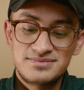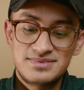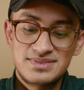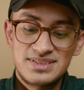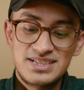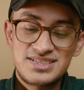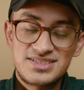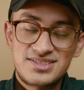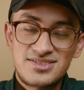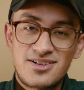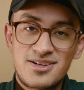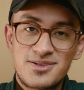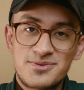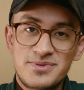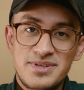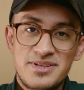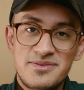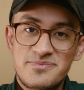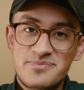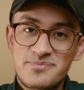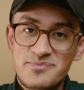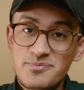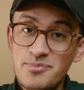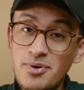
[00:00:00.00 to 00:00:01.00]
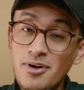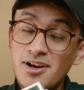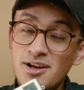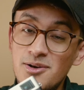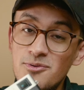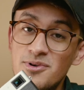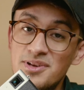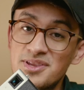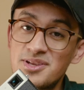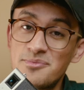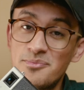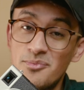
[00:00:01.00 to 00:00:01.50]
Let's start with probably
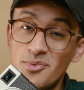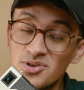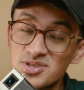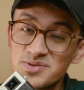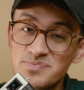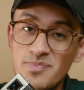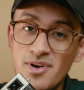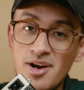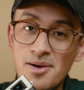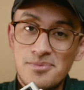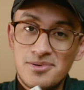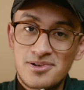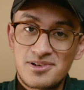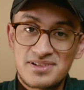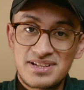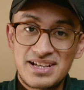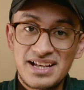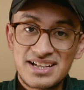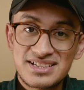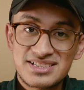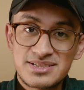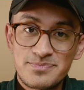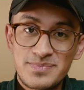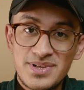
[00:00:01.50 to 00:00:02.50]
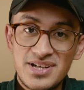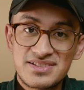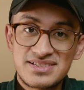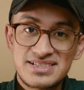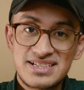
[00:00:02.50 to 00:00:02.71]
one of the most popular things about